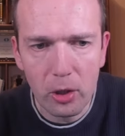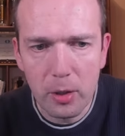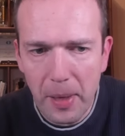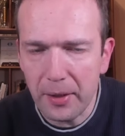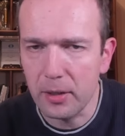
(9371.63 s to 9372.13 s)
the
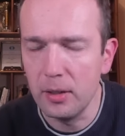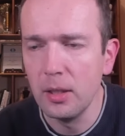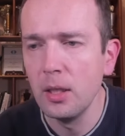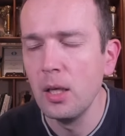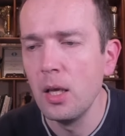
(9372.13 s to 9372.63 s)
better.
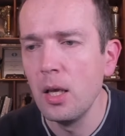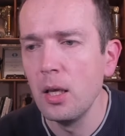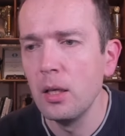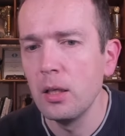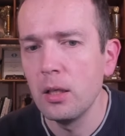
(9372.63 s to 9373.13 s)

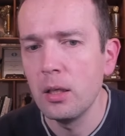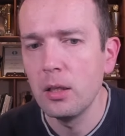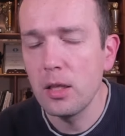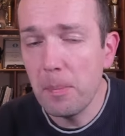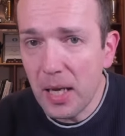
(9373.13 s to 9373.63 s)

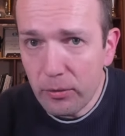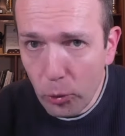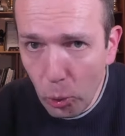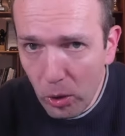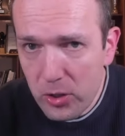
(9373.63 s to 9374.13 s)
The main
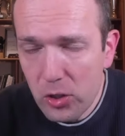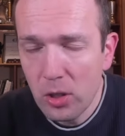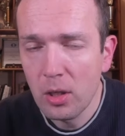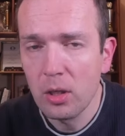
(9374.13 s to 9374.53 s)
rules